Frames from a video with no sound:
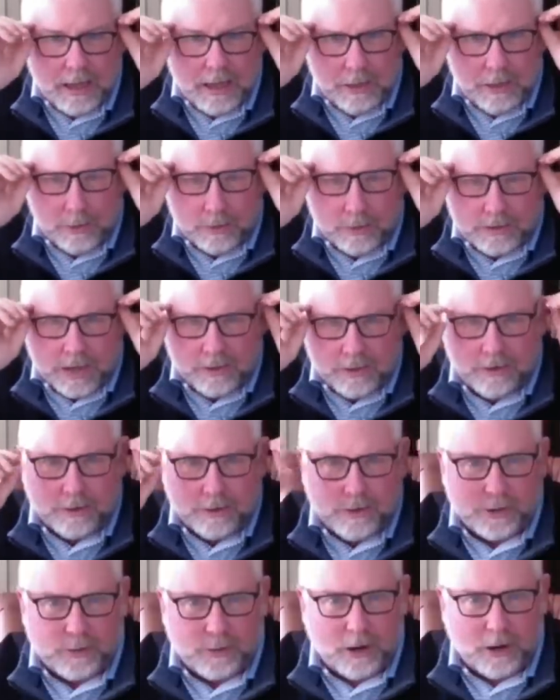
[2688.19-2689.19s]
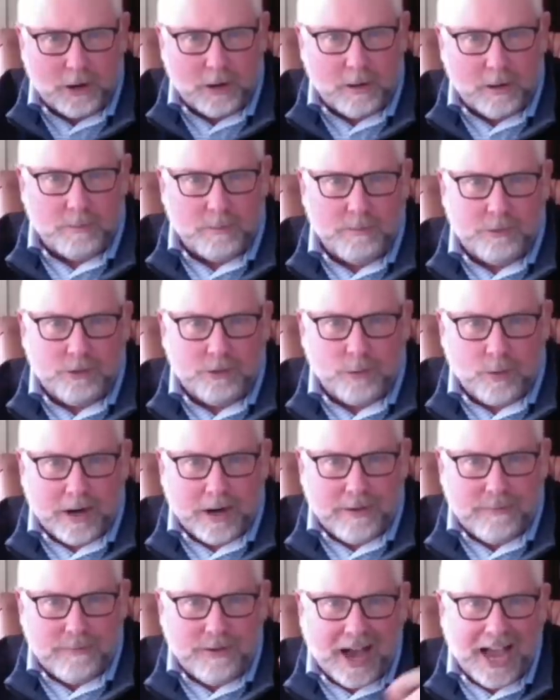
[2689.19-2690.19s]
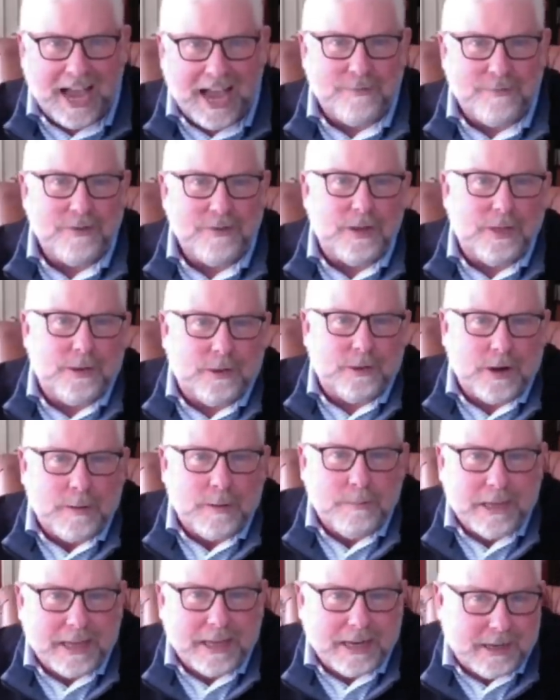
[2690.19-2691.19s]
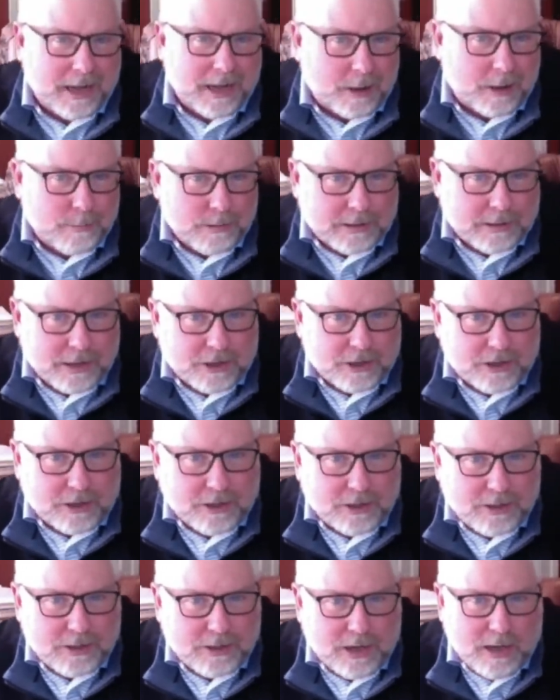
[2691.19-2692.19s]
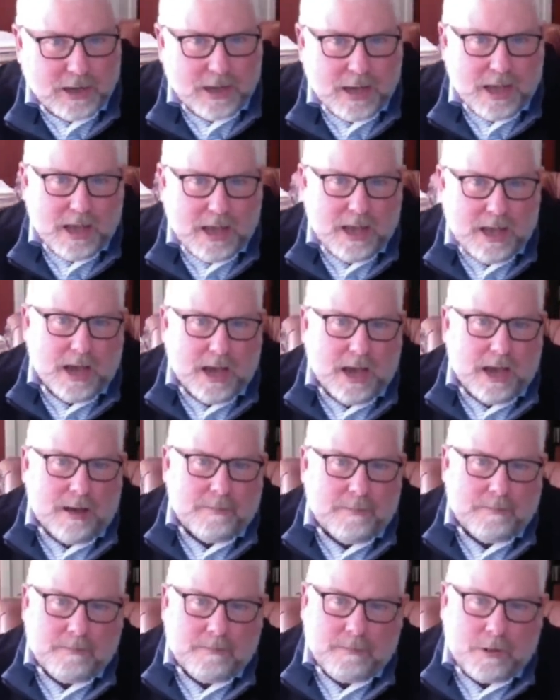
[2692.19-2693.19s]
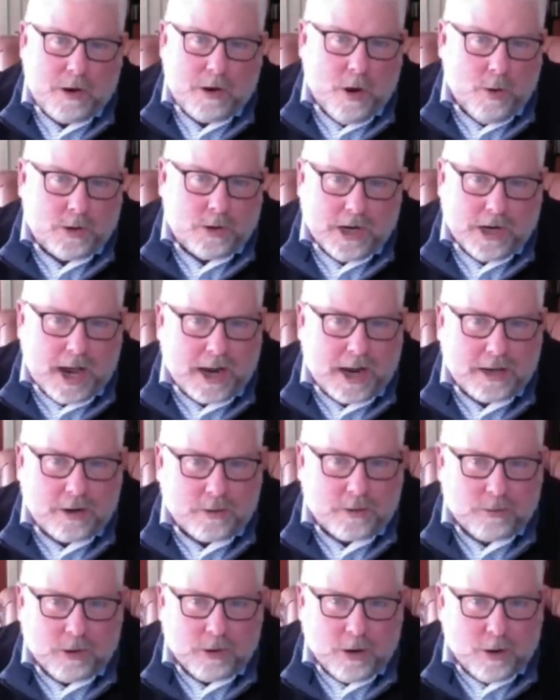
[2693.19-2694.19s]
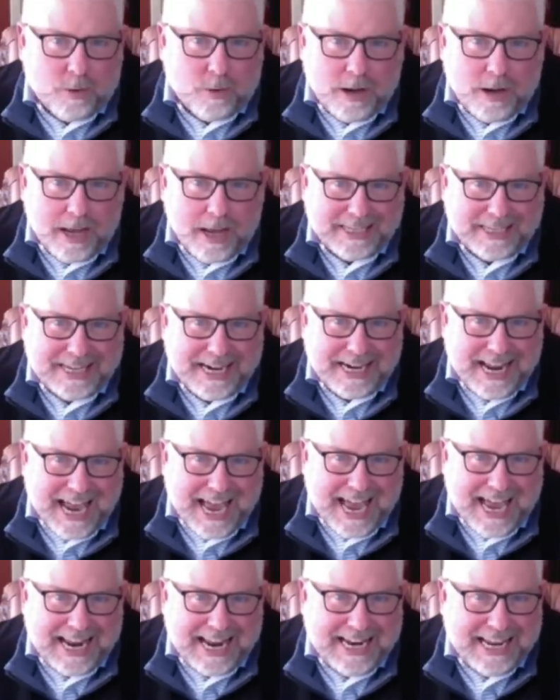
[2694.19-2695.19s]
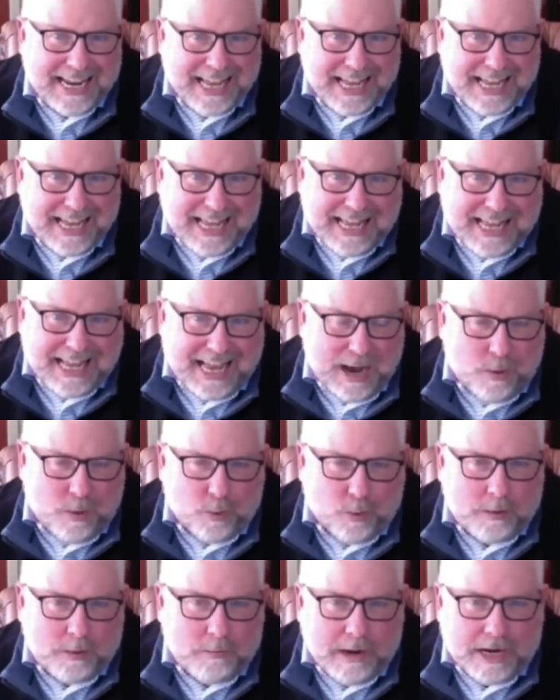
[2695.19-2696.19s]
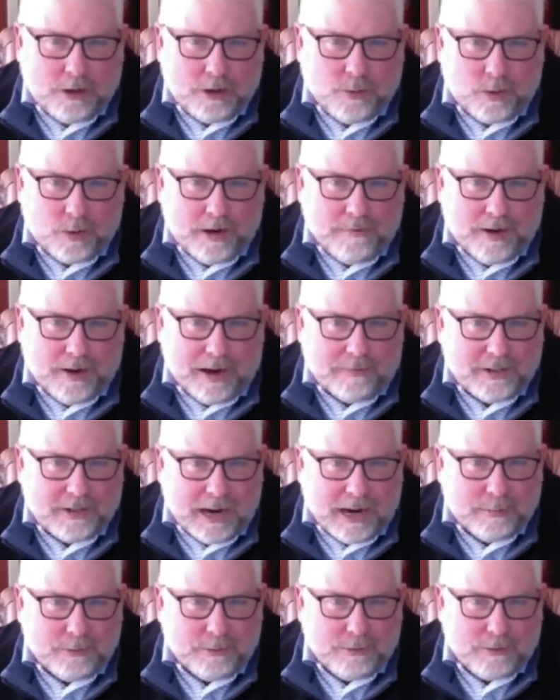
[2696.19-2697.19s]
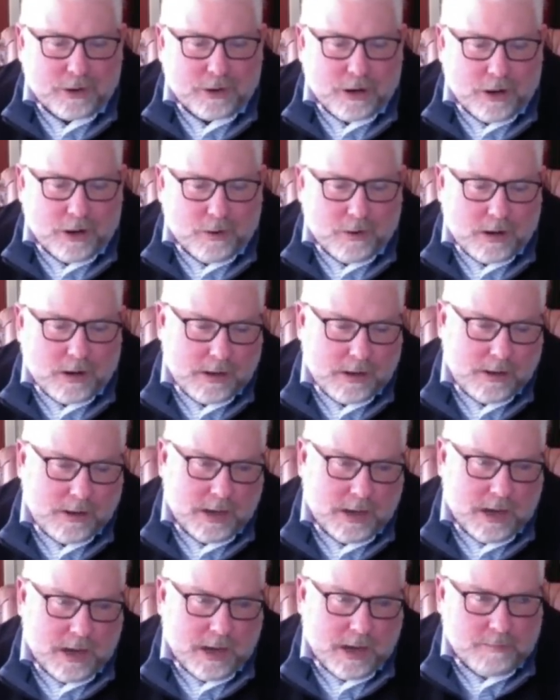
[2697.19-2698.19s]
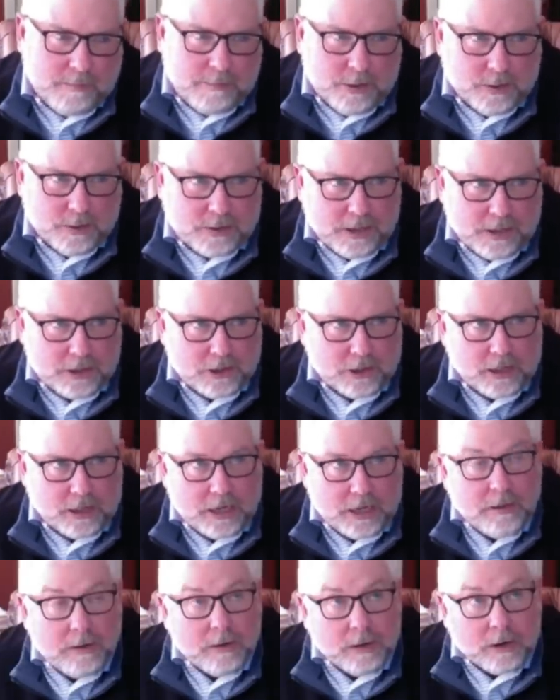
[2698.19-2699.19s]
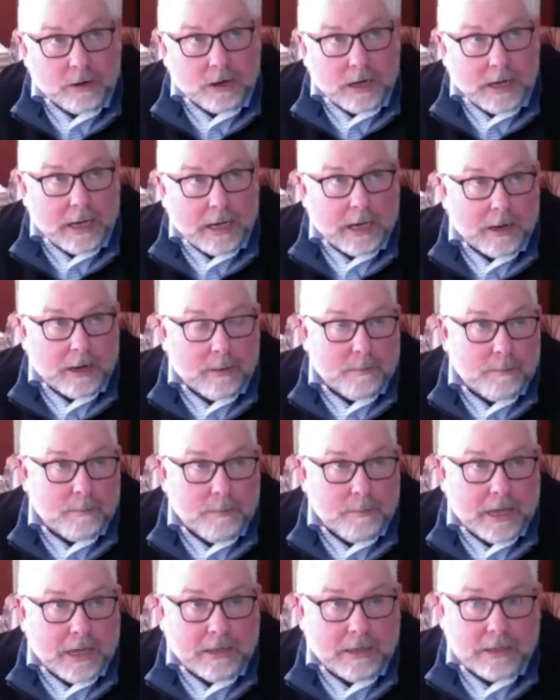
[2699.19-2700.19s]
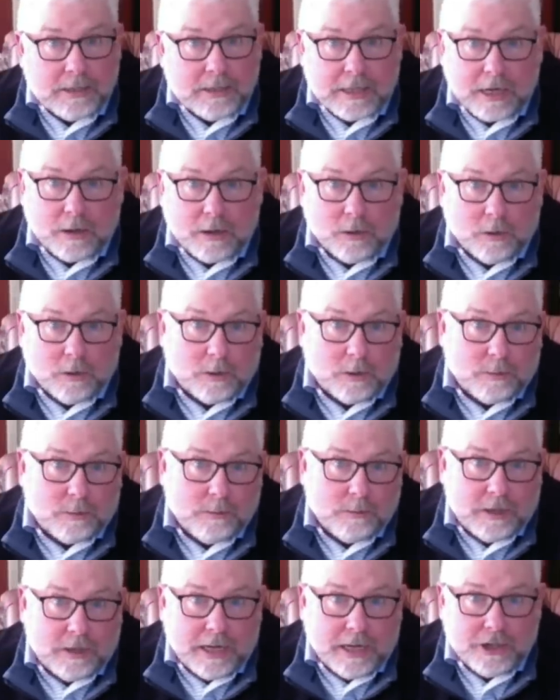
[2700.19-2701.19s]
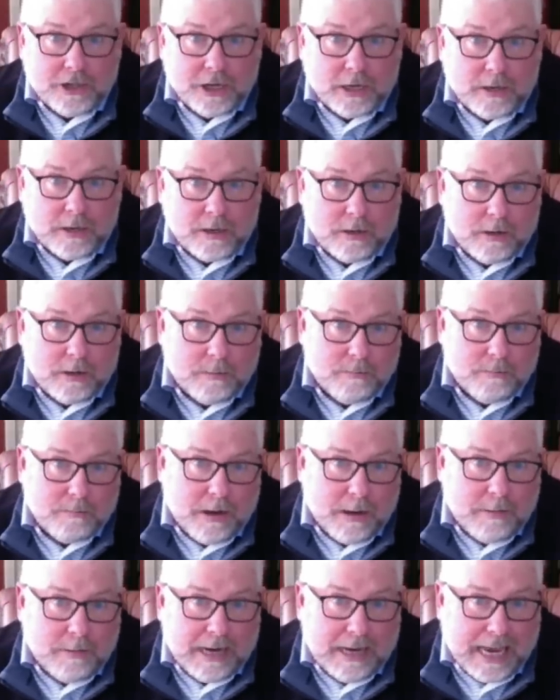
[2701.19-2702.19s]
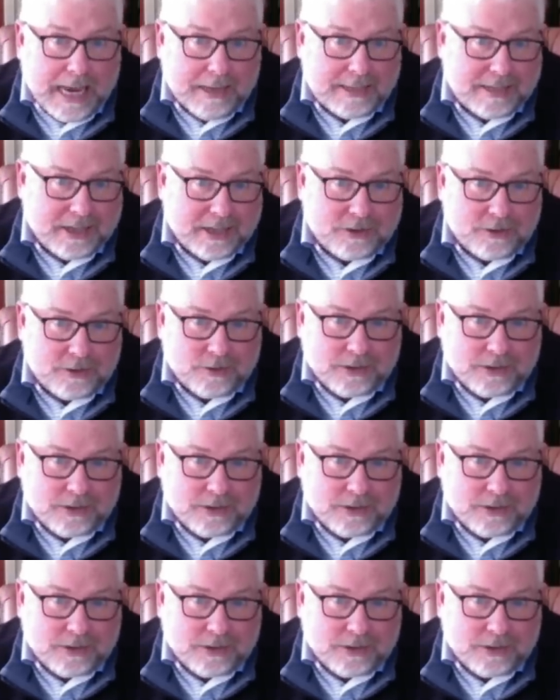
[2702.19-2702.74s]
Those others are all $25 to $30 billion positions. Coke's not going to grow as it had. I wouldn't pay 25 times for Coke. You essentially are going to get a mid-single digit, maybe a 6 or